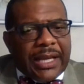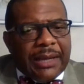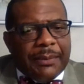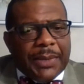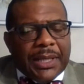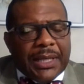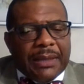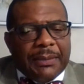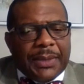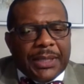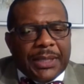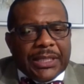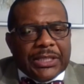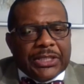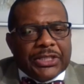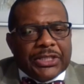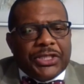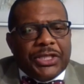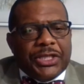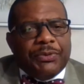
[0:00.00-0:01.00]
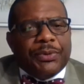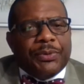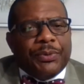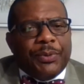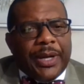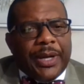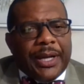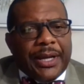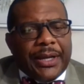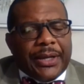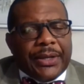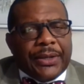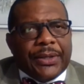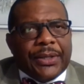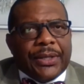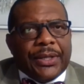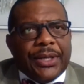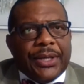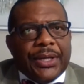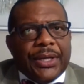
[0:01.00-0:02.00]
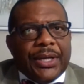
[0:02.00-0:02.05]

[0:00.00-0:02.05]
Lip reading: came in, because she would wear